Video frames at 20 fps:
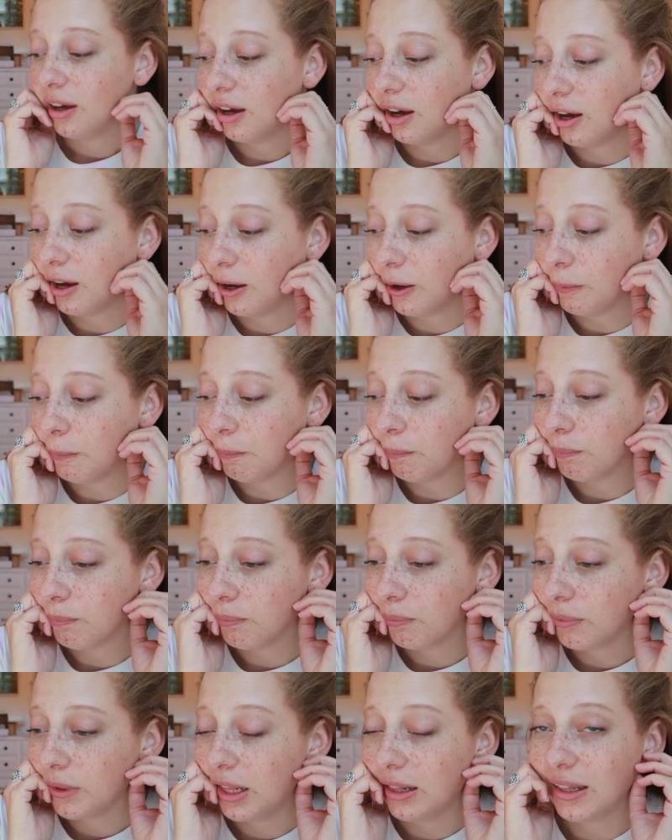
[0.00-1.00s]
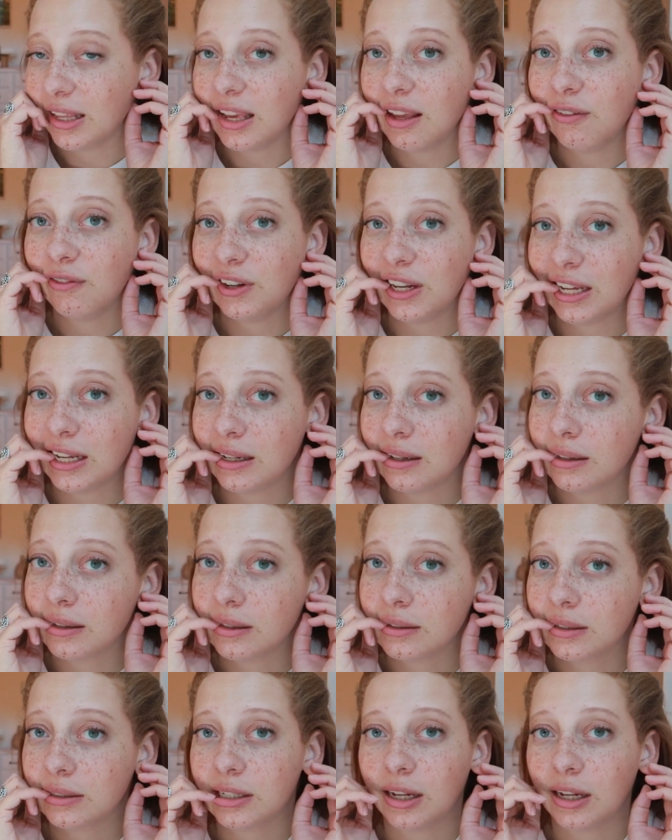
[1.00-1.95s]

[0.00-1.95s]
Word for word: um, in the evening.